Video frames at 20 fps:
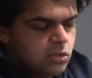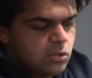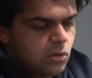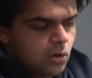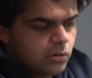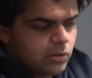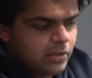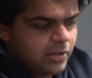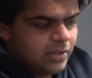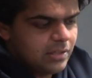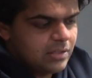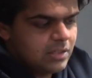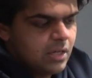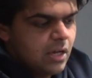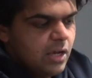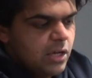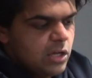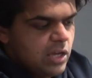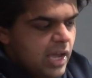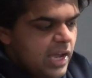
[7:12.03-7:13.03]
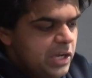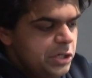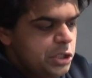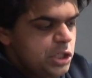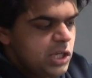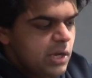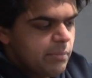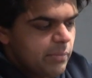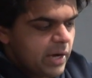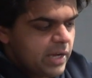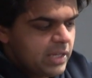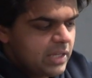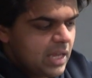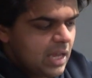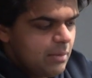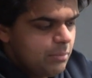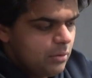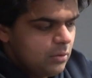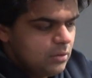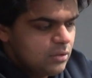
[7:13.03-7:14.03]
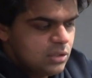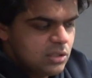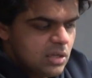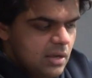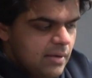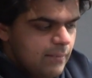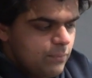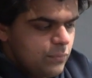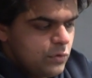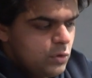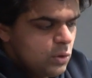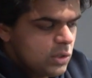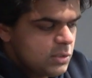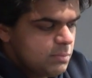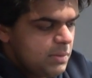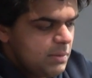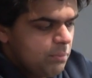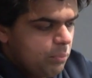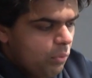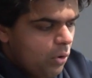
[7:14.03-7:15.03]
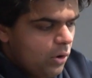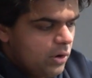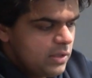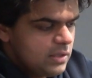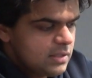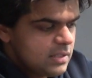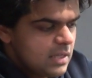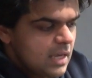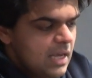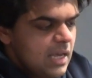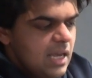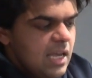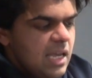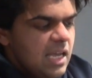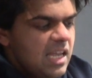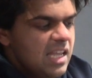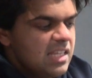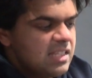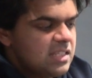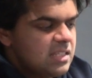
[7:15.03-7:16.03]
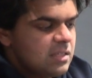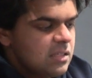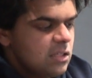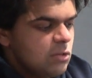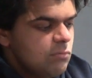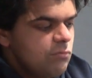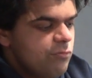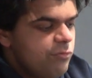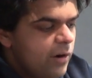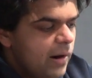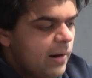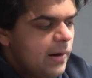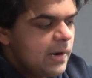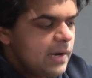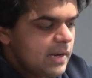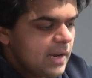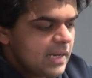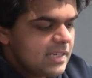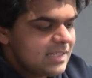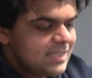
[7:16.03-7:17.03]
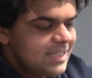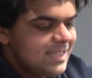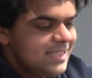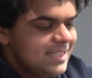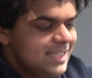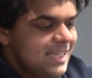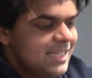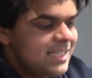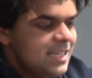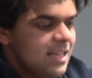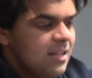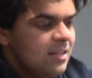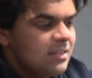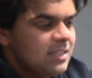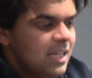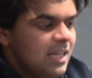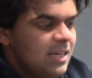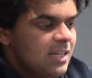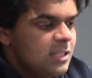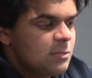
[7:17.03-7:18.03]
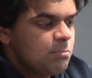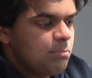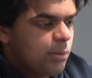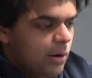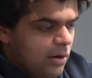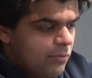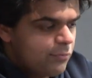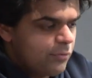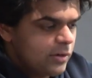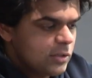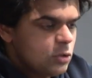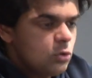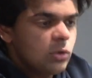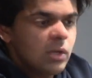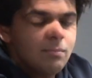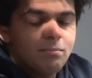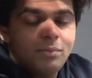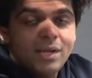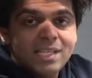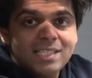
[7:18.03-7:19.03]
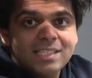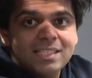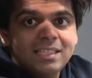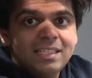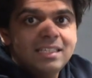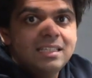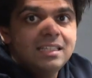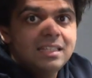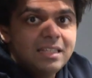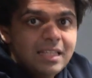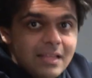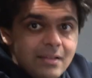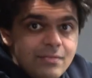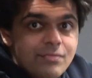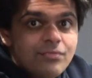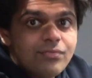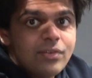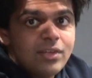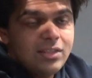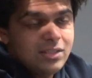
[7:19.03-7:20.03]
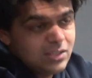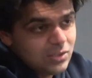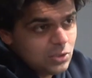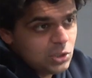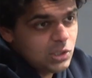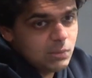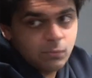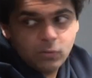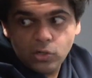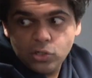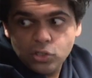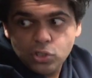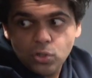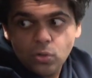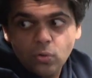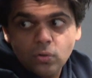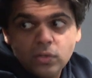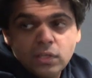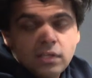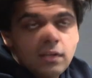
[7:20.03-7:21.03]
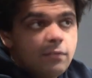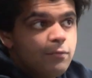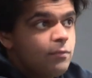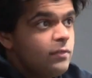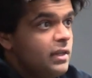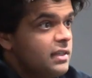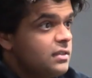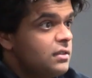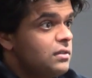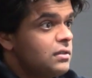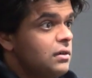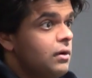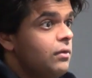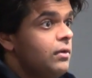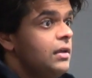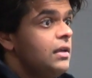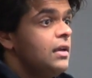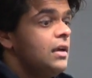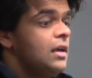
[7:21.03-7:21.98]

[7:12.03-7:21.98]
socket, HDMI cables, USB points. It's very nicely detailed and it's perfect. You can basically live in this Jeep Grand Cherokee if necessary.